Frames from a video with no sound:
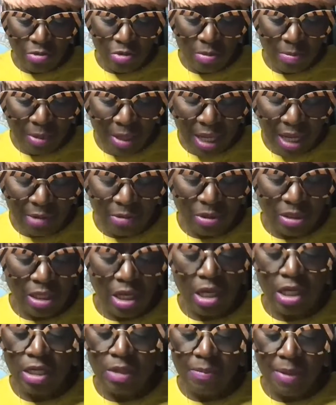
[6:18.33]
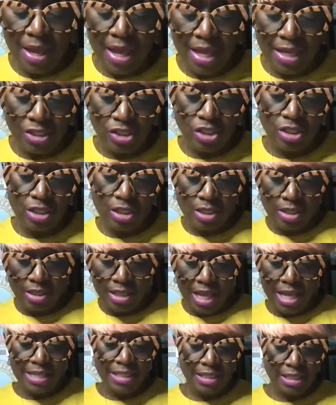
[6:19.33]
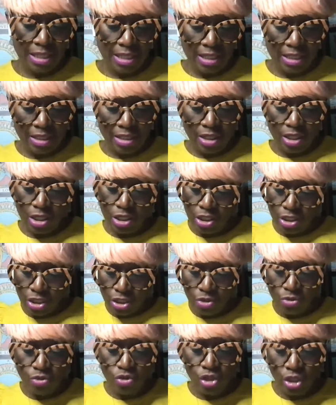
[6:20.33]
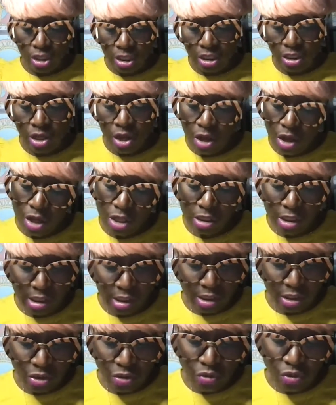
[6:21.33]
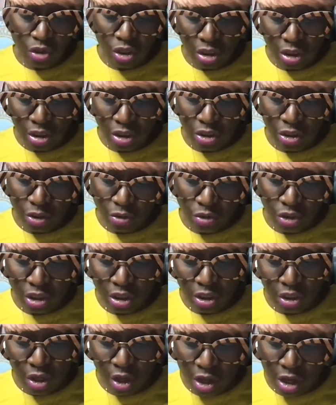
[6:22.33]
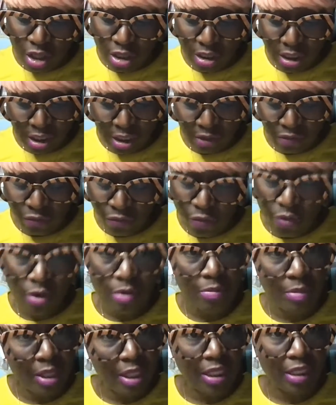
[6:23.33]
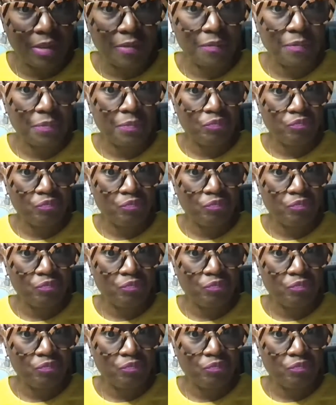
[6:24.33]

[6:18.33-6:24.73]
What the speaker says: Her reply was unabashed. "That's it. You just called it for me."